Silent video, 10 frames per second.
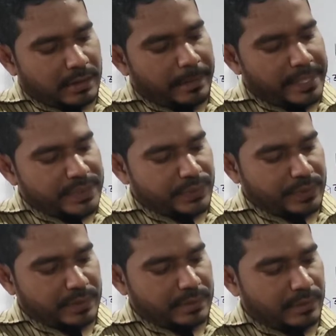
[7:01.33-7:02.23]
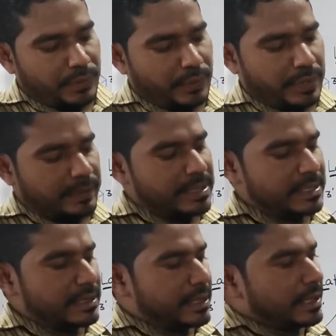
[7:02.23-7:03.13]
base one, okay,
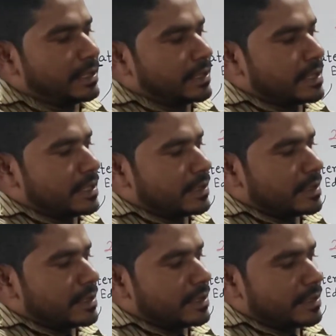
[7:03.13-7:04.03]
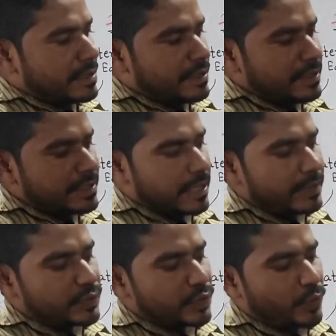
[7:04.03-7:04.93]
means this
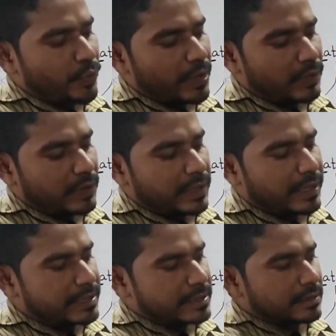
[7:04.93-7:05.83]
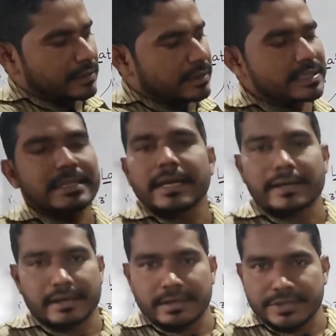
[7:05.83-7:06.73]
line, so we are calling it as a this
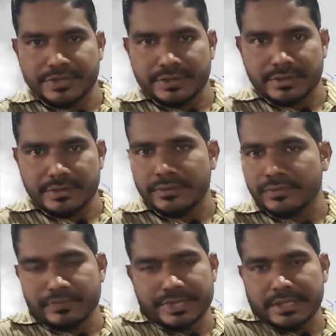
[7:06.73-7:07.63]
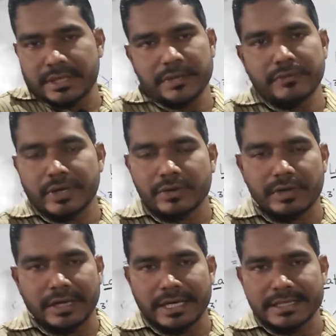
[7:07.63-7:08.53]
lateral edge, so which again we are
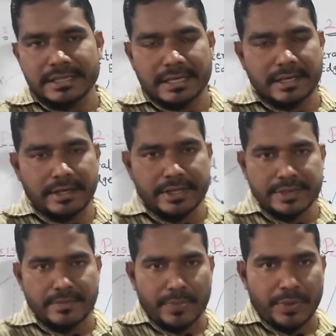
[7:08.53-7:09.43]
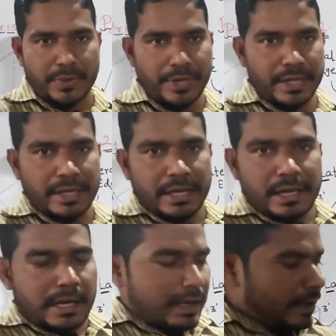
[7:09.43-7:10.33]
calling it as a slant edge. Okay,
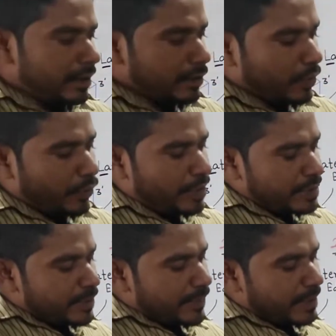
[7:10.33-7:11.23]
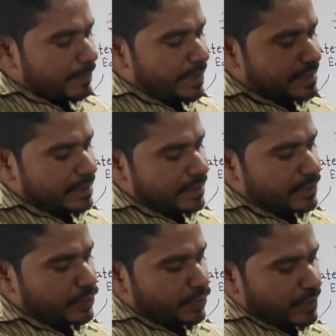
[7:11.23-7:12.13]
and what is meant by base
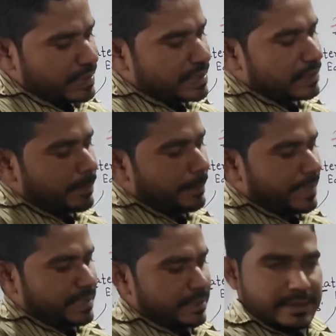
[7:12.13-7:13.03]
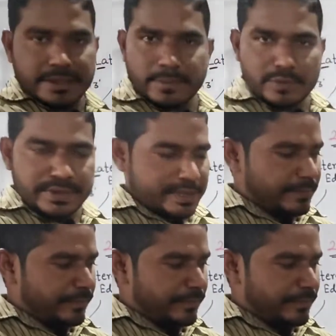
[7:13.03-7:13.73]
edge? So this is the base edge, you will see.